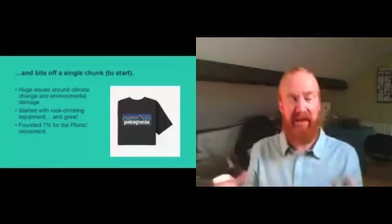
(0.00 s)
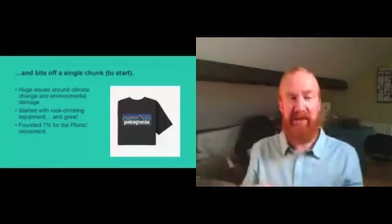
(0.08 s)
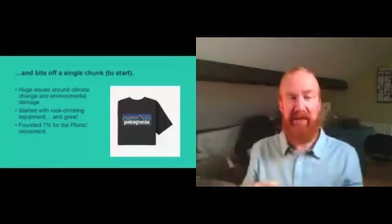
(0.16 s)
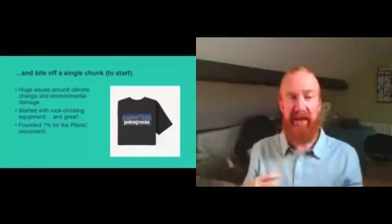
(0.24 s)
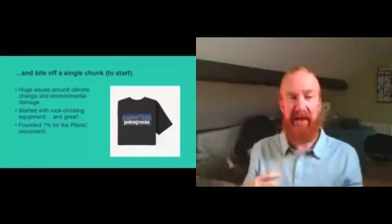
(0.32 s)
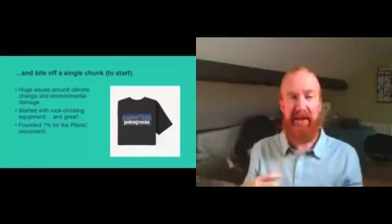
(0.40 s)

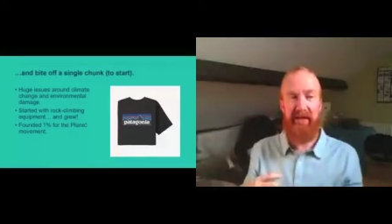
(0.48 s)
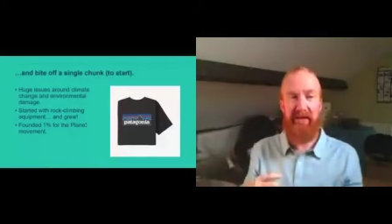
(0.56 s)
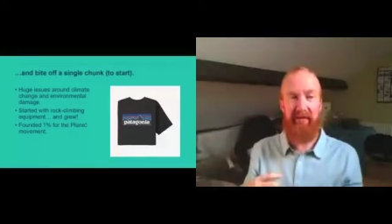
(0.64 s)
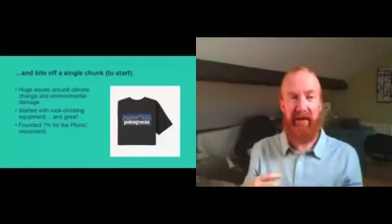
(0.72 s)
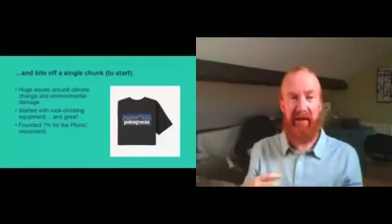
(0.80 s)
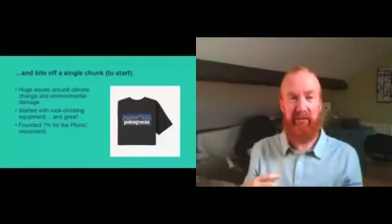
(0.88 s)
So he
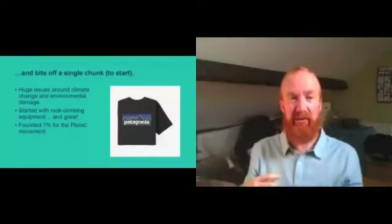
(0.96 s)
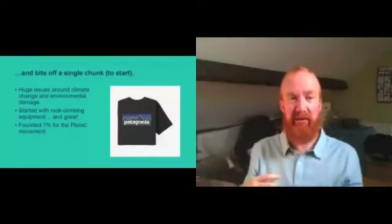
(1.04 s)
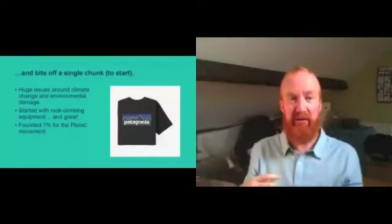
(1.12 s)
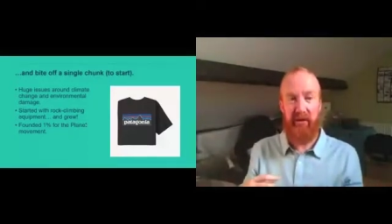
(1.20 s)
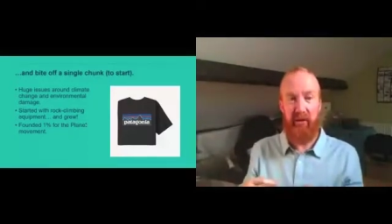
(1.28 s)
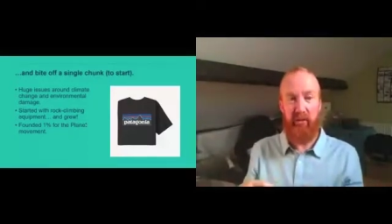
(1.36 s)
developed
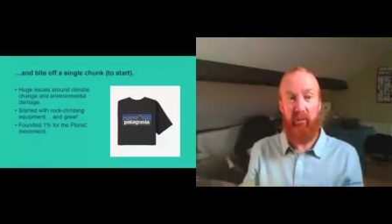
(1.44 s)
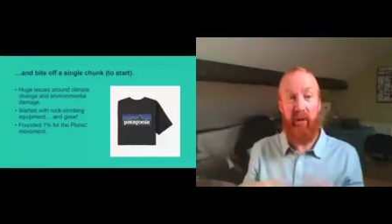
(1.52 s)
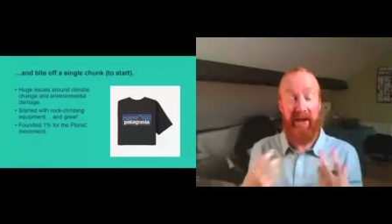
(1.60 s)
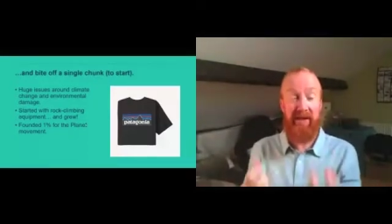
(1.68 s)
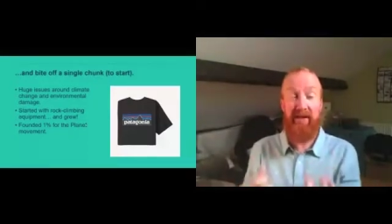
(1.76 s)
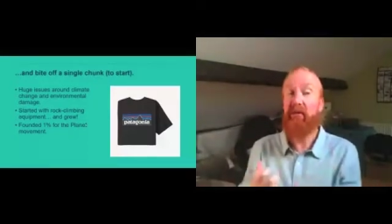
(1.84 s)

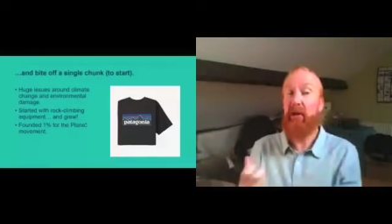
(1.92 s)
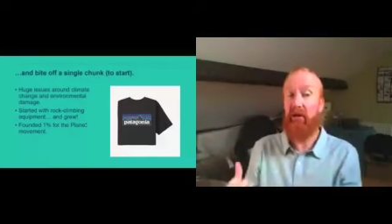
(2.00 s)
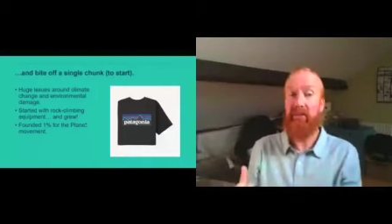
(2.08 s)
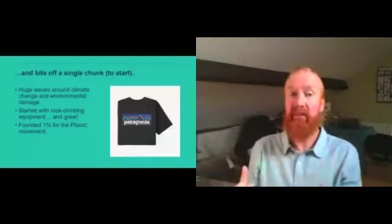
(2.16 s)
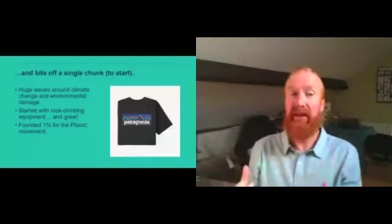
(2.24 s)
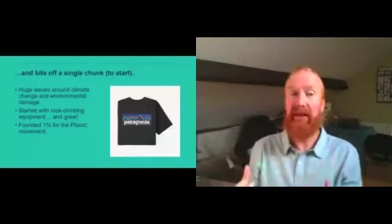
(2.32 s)
ways of
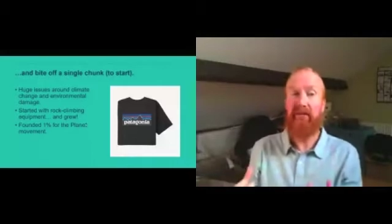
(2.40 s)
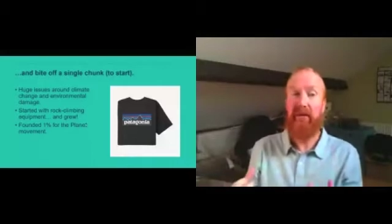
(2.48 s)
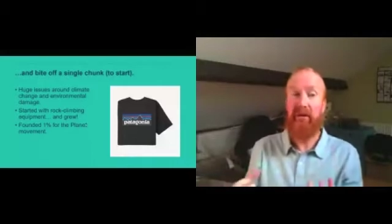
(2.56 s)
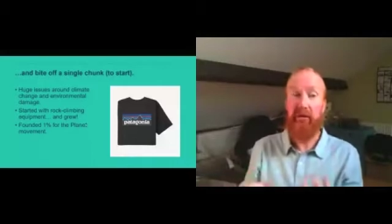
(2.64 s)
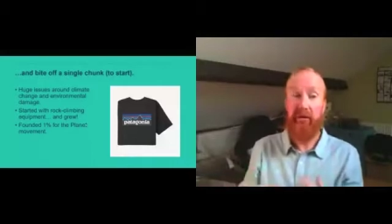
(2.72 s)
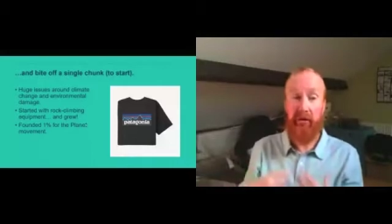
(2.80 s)
climbing,
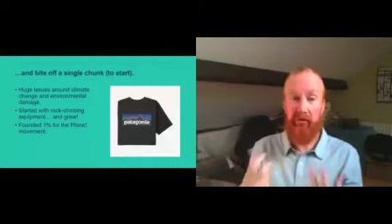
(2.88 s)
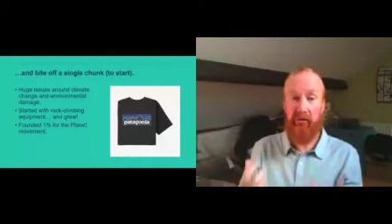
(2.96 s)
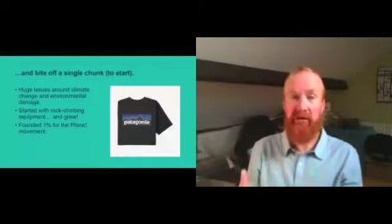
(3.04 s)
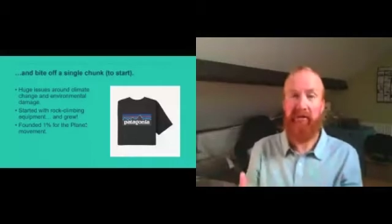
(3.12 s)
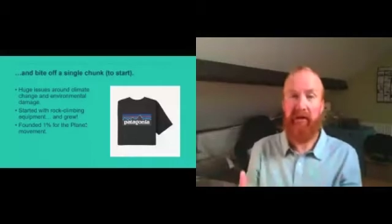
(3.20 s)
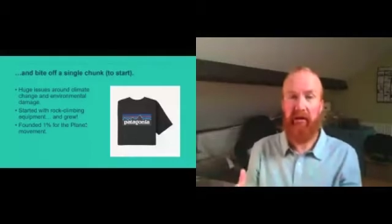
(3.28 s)

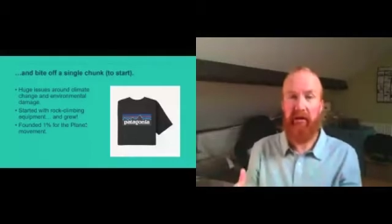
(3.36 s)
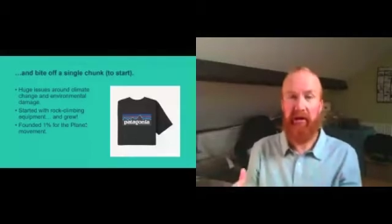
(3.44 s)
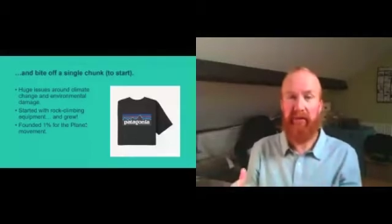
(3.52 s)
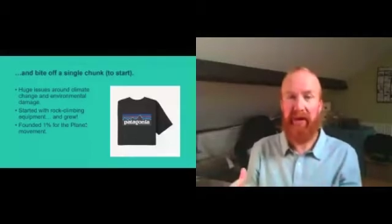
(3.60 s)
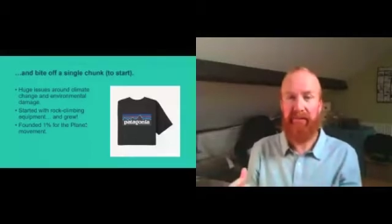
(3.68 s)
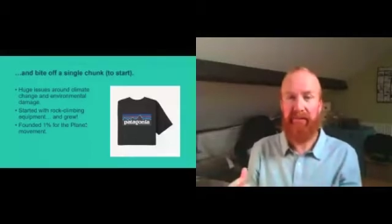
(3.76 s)
tools for
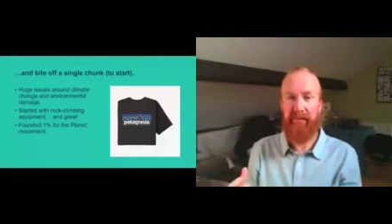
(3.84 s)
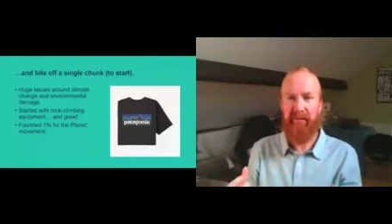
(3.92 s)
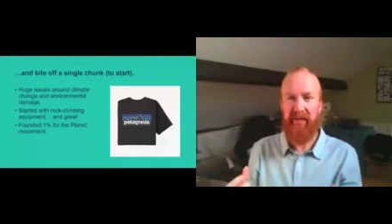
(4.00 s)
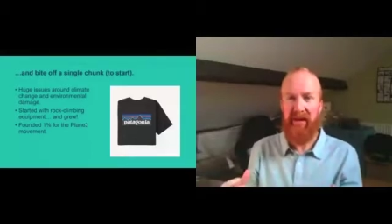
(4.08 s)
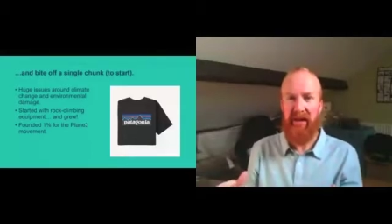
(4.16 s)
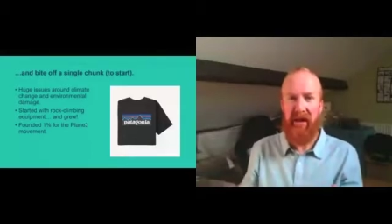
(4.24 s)
climbing
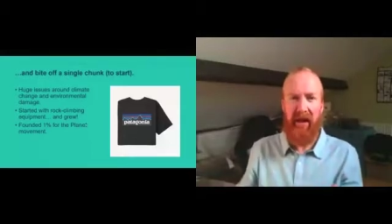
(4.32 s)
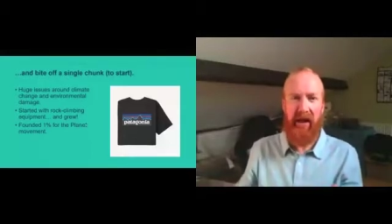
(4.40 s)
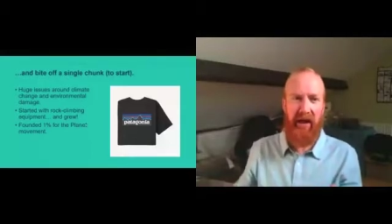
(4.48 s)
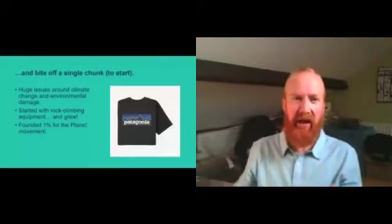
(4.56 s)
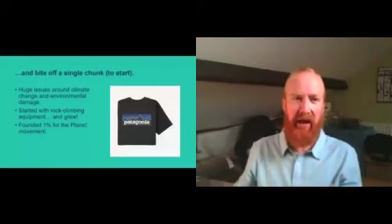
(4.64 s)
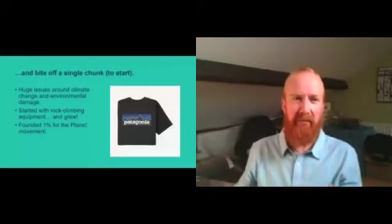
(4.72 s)

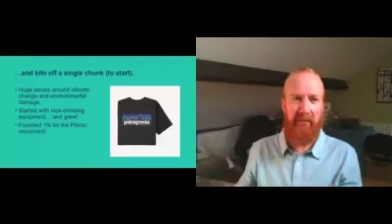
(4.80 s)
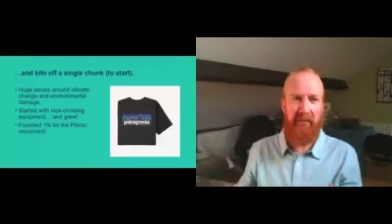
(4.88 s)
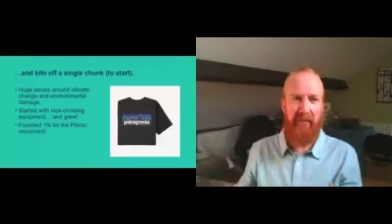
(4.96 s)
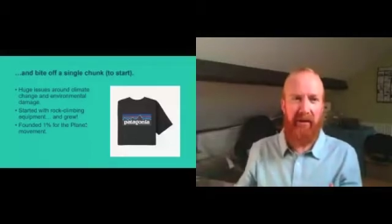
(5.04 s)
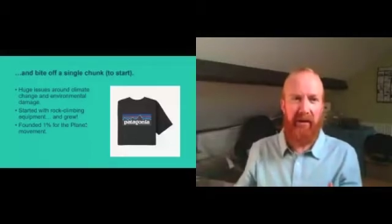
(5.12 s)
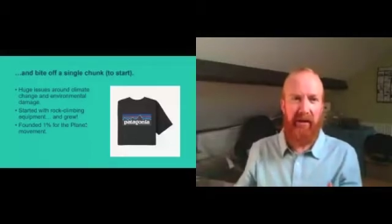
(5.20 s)

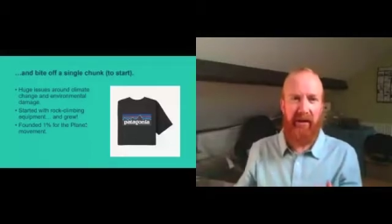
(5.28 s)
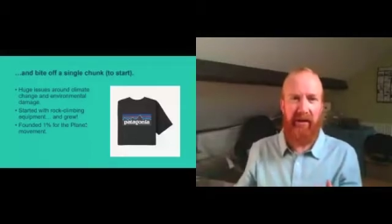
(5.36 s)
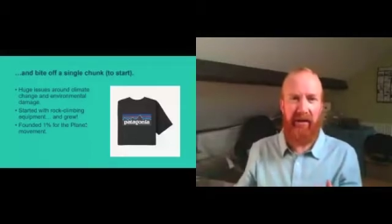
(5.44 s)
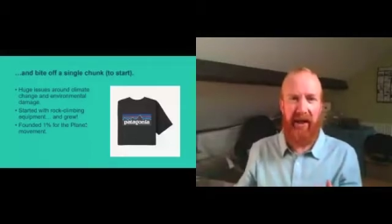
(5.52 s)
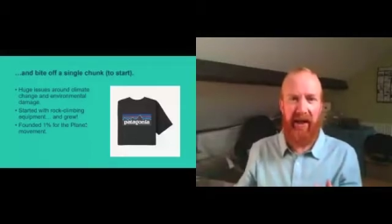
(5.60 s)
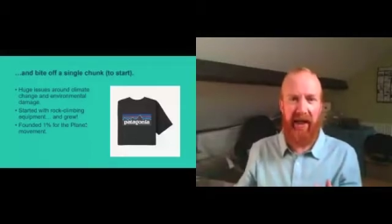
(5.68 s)

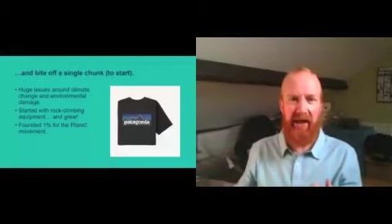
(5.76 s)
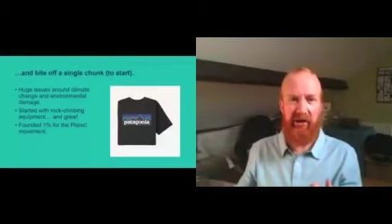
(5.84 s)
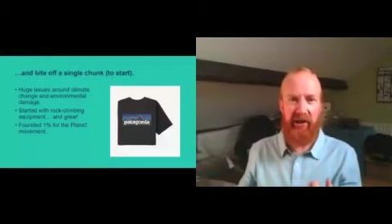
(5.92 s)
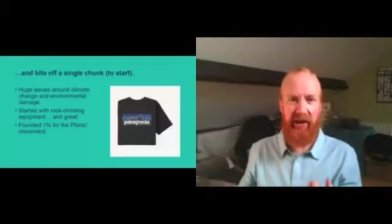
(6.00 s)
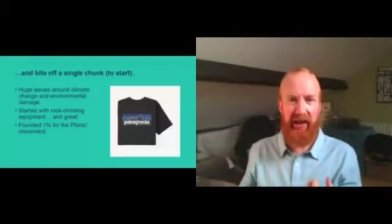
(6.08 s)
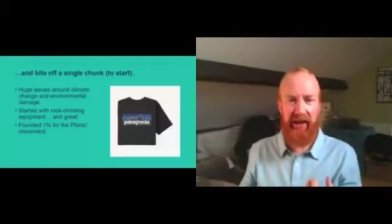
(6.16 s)
that
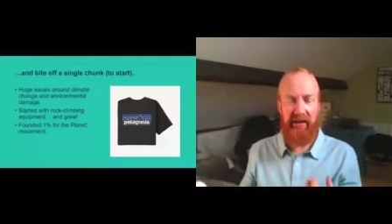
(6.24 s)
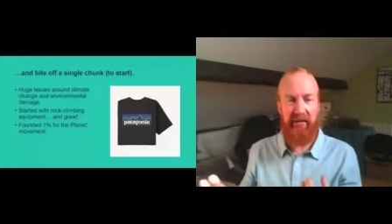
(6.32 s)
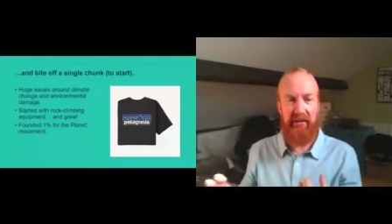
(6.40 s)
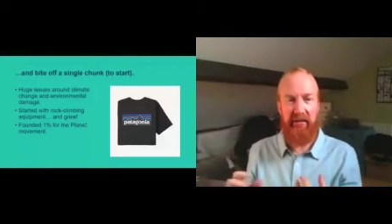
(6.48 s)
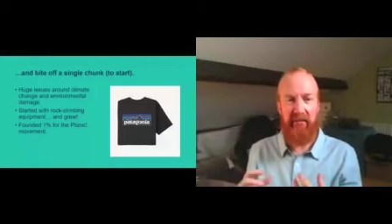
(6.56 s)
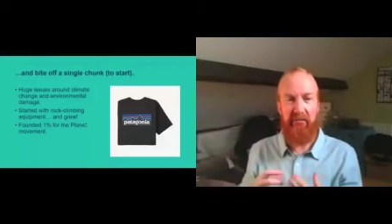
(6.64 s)

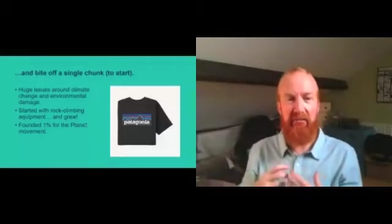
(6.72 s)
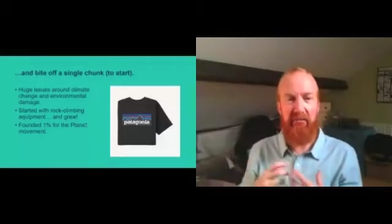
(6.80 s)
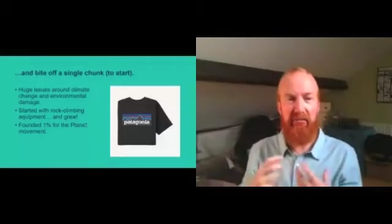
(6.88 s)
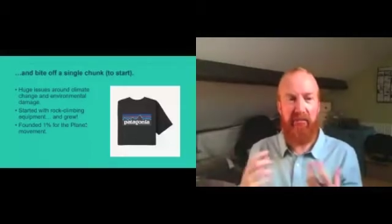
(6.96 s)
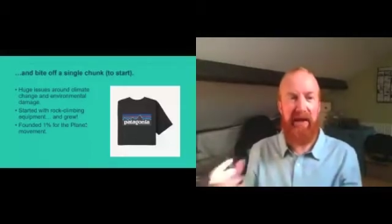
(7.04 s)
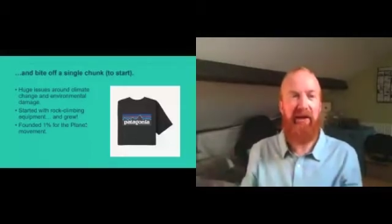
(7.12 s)
actually
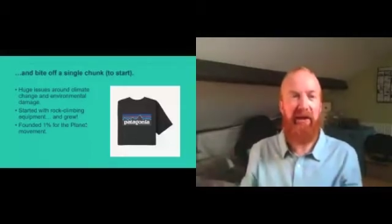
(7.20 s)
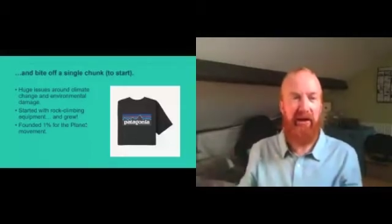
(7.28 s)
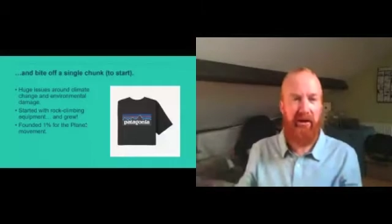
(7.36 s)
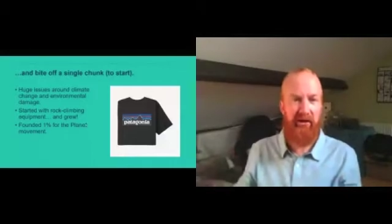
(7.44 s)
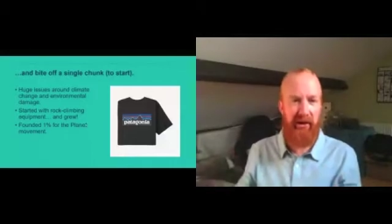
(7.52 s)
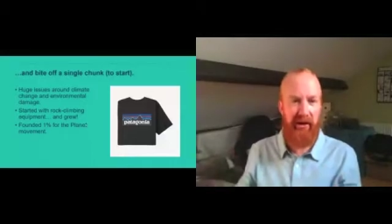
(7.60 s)
made a
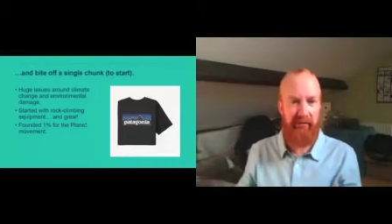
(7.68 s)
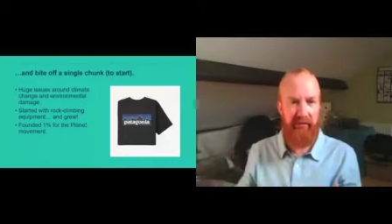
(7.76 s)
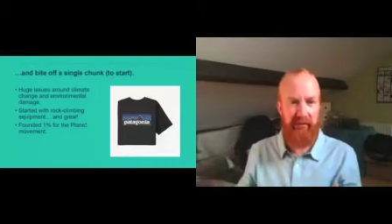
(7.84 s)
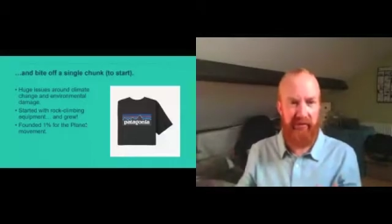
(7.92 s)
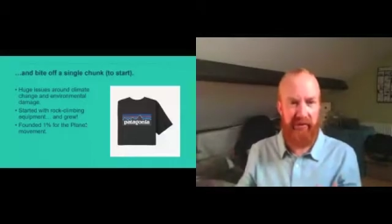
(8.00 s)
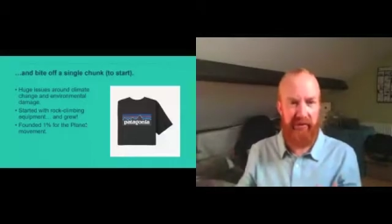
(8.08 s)
huge
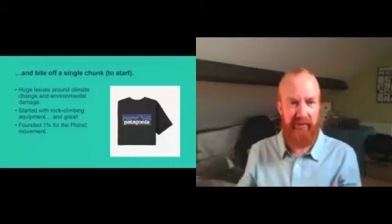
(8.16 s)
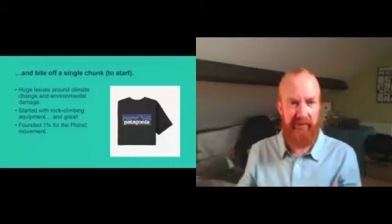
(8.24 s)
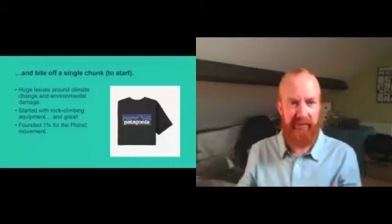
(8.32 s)
difference.